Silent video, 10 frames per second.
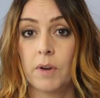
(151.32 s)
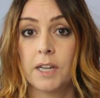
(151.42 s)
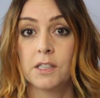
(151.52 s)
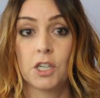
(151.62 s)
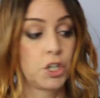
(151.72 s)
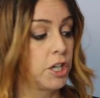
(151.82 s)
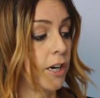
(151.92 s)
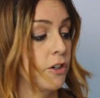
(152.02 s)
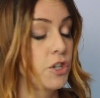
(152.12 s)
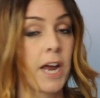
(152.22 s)
runs on
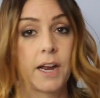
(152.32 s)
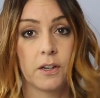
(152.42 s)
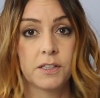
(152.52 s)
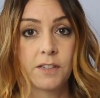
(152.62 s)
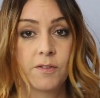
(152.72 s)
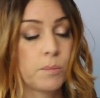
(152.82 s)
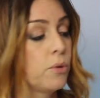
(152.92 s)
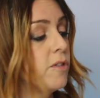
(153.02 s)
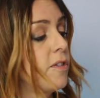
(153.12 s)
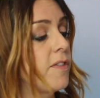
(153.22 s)
shared channels, and for
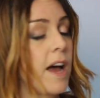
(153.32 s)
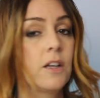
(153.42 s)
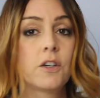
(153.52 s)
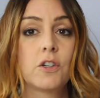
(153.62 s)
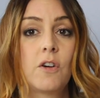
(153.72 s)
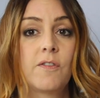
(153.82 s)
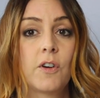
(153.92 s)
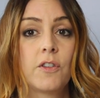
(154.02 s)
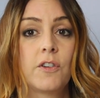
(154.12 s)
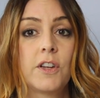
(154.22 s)
proof of that, look no
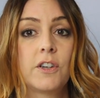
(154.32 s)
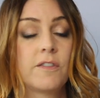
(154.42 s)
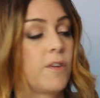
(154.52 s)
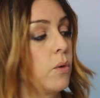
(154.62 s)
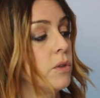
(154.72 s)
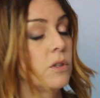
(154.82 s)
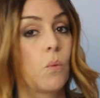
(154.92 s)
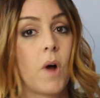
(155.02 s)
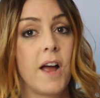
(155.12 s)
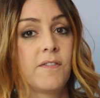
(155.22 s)
further than your phone's
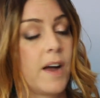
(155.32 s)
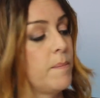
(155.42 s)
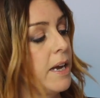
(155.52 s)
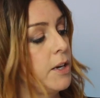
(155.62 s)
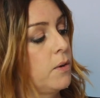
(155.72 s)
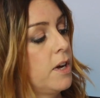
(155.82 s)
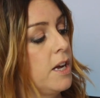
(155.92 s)
Wi-Fi menu.